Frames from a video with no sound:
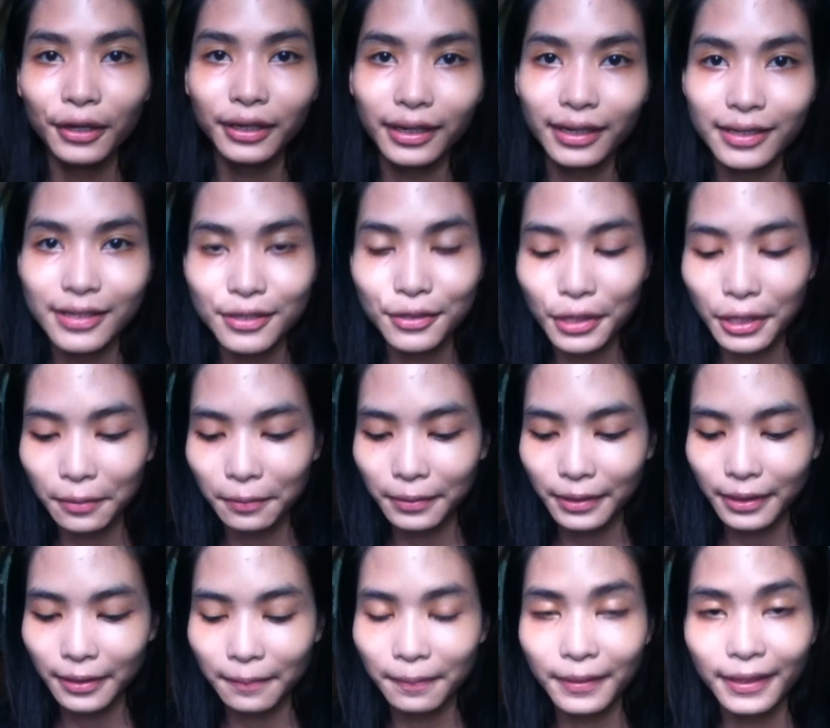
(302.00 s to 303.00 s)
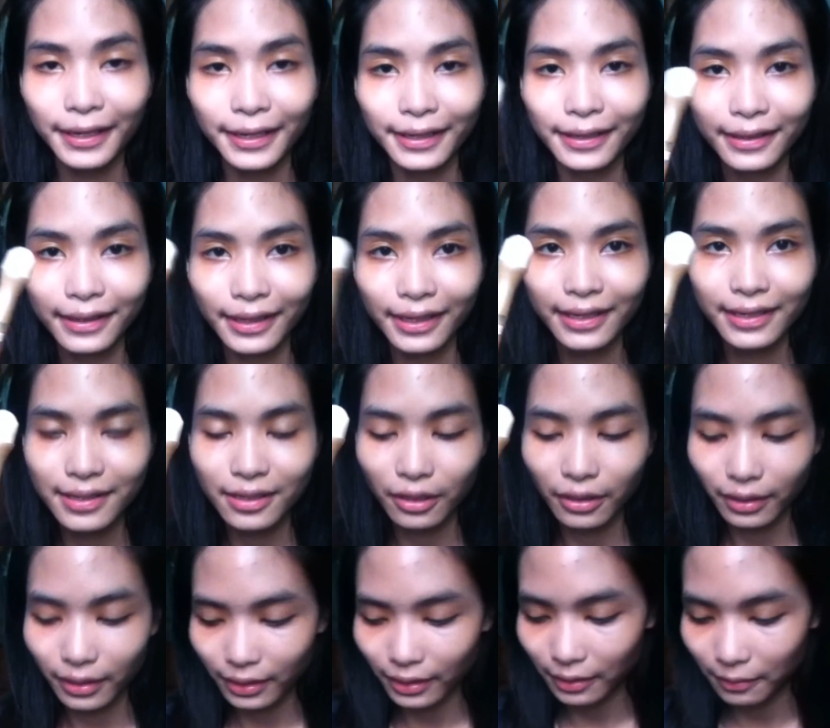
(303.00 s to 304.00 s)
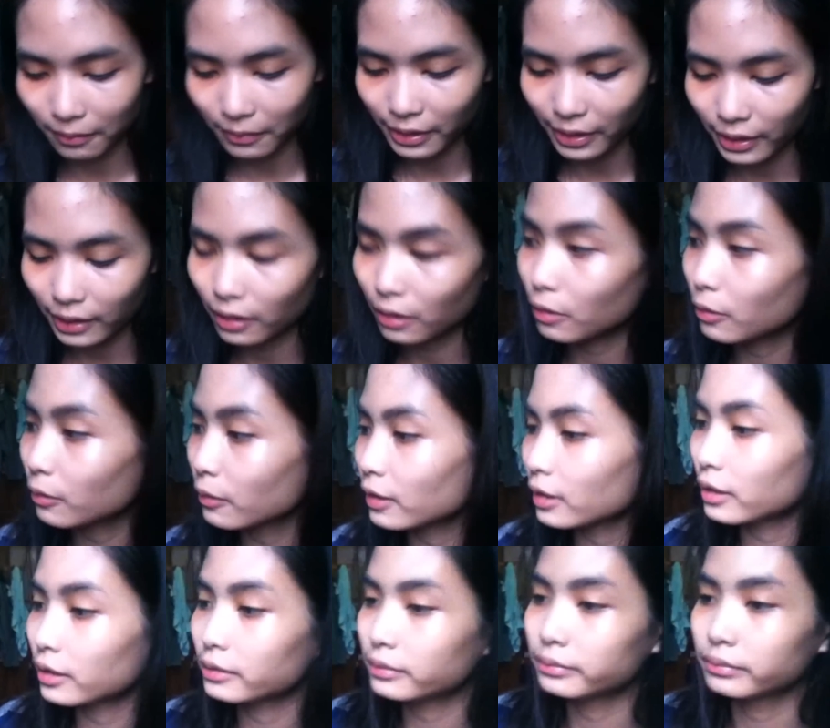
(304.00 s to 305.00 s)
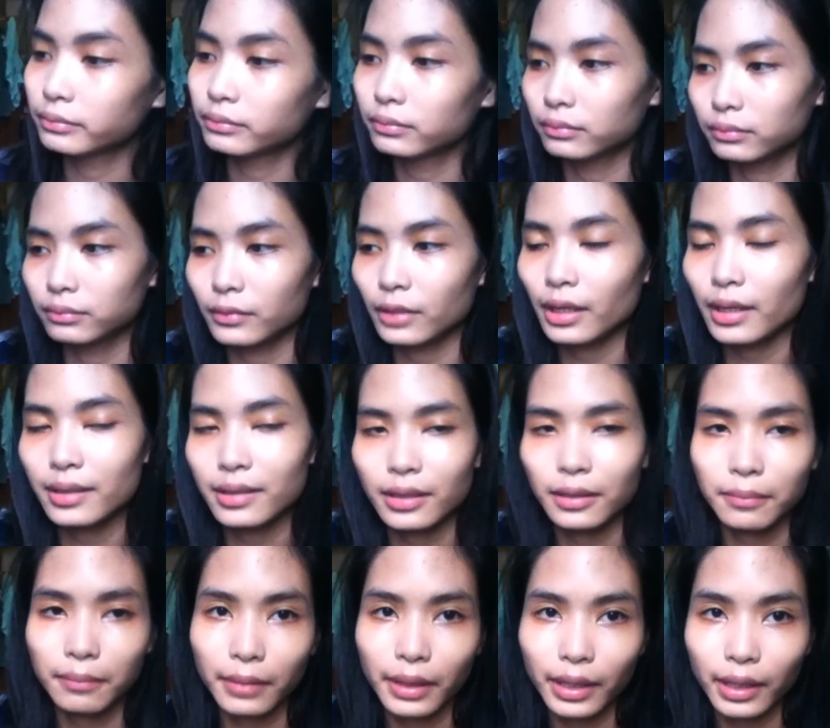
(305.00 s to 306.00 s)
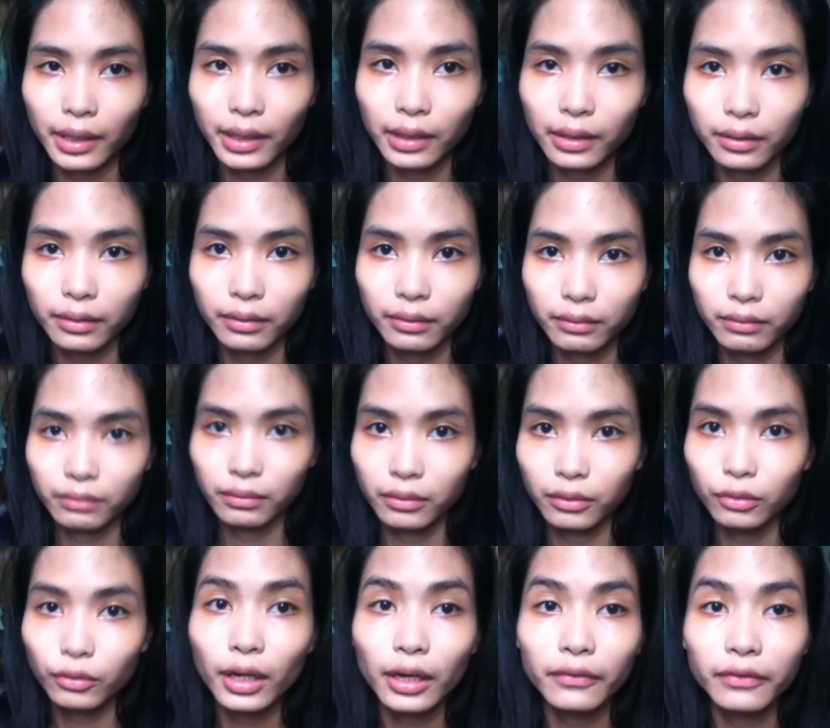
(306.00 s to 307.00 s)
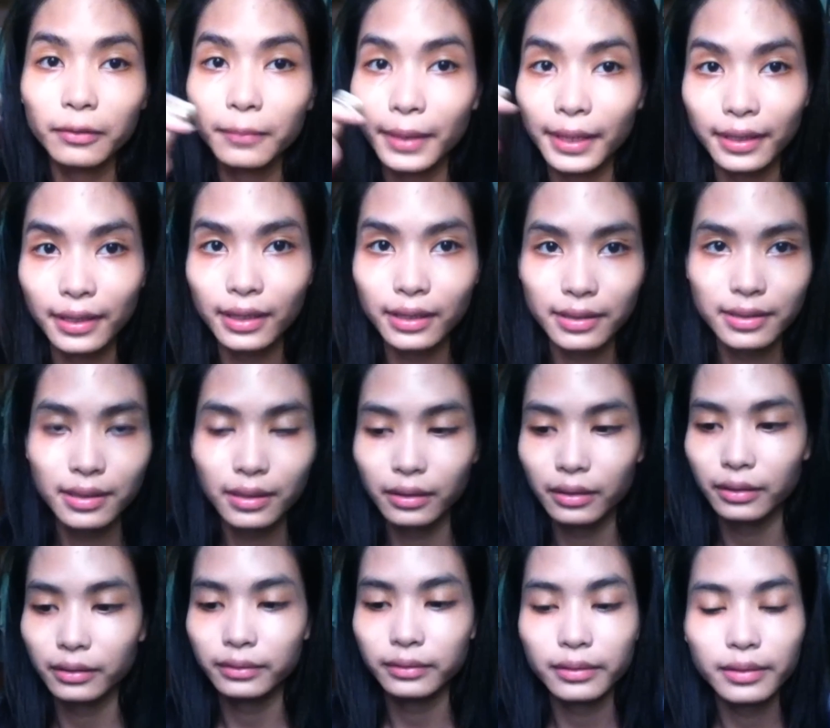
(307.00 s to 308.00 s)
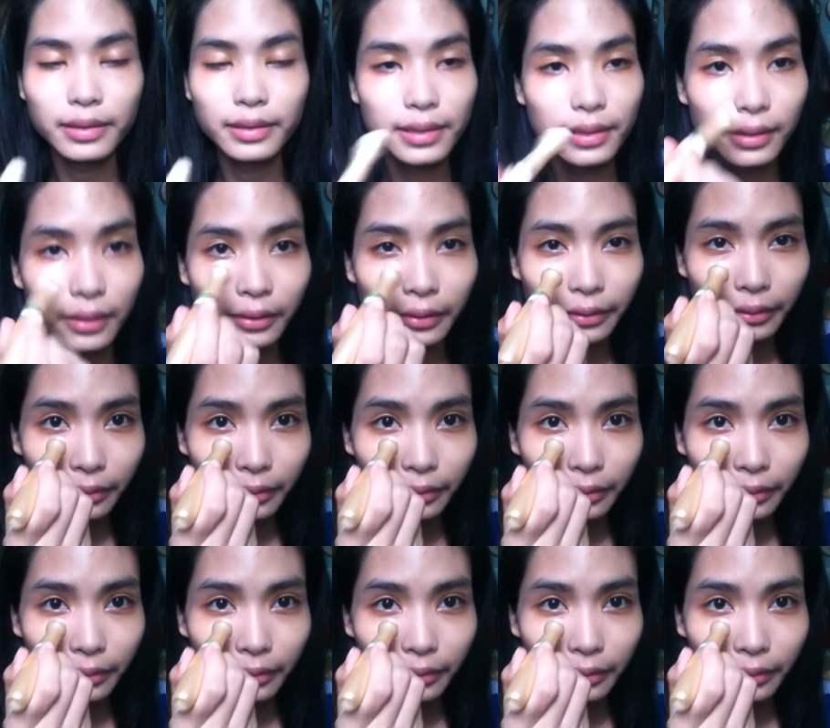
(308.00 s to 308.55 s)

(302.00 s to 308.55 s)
Okay, so I'll be applying this on my lower, as in my, to cover my dark circles.